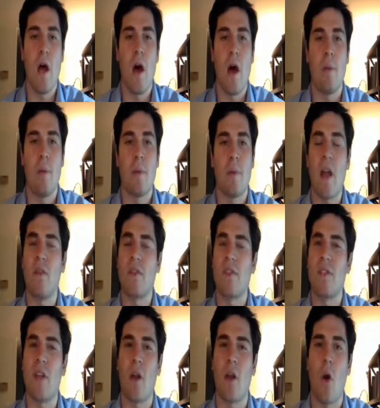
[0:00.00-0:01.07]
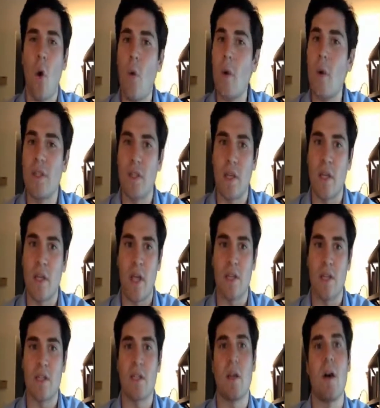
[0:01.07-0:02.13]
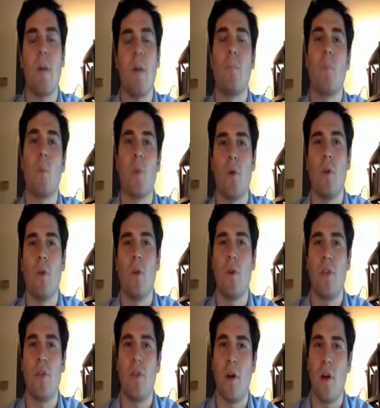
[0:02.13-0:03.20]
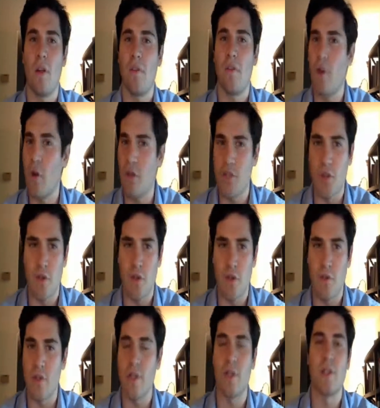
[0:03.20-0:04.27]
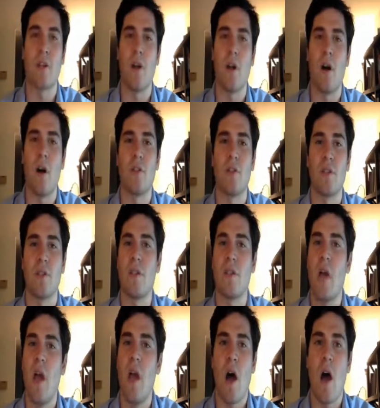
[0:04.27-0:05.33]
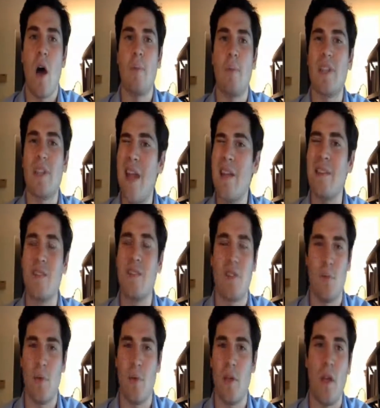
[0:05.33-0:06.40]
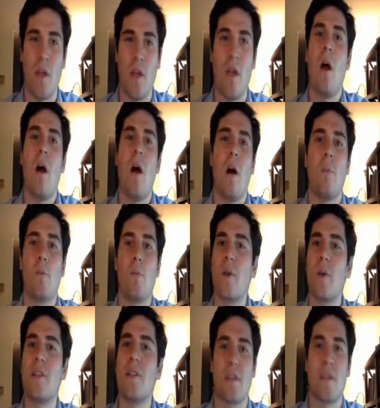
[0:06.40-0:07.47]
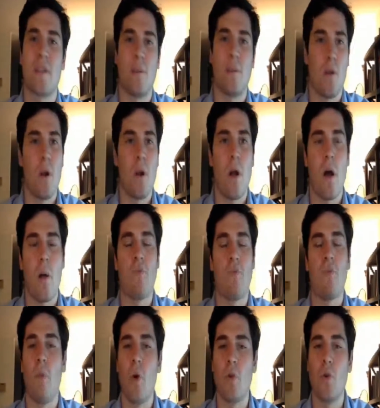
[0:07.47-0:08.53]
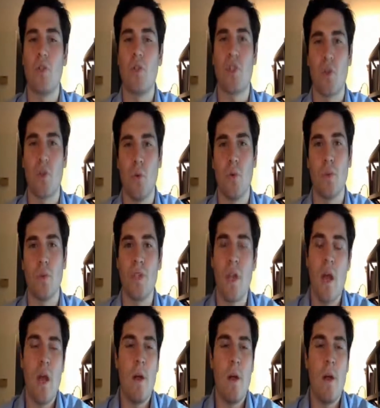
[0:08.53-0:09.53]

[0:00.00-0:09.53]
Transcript: Again, this is not always the case with the various universities and colleges, but tends to be pretty similar for most schools.